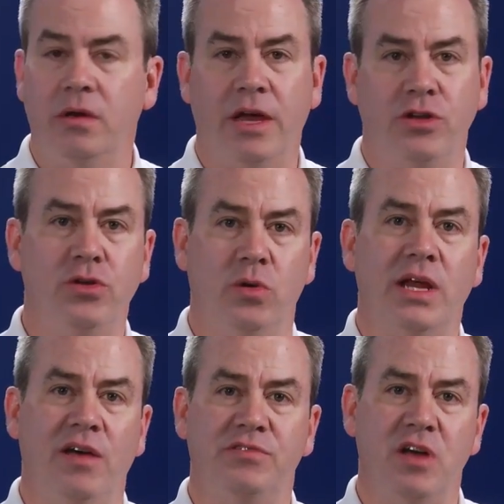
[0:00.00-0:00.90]
And you don't
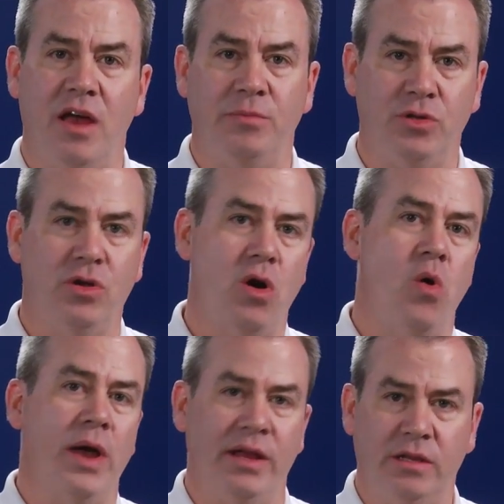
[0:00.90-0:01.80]
have time to
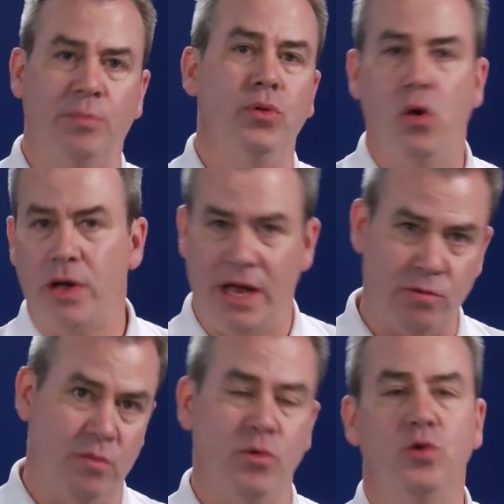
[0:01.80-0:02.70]
go and deploy
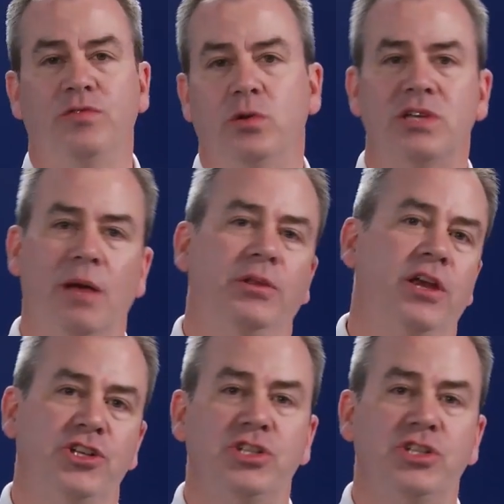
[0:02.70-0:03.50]
and remove those applications